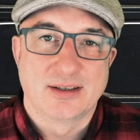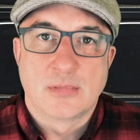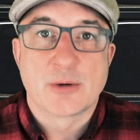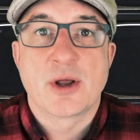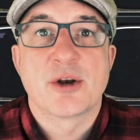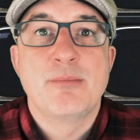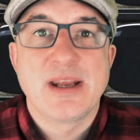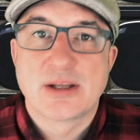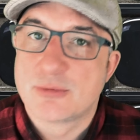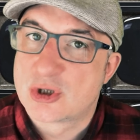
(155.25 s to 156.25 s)
Her mother
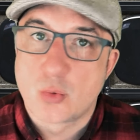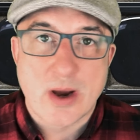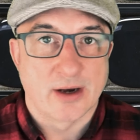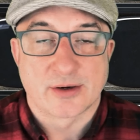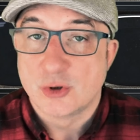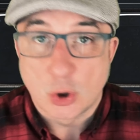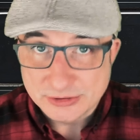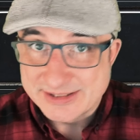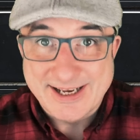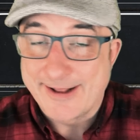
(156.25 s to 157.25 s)
made them swear not
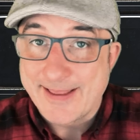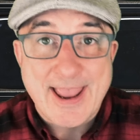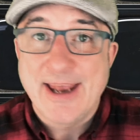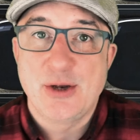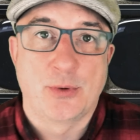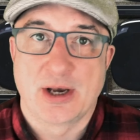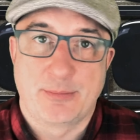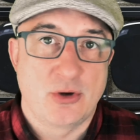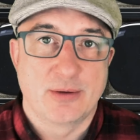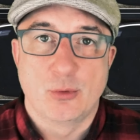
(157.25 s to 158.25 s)
to tell anyone
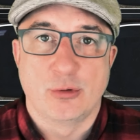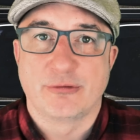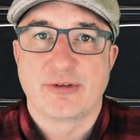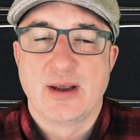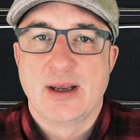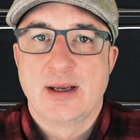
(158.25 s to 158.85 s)
about the move,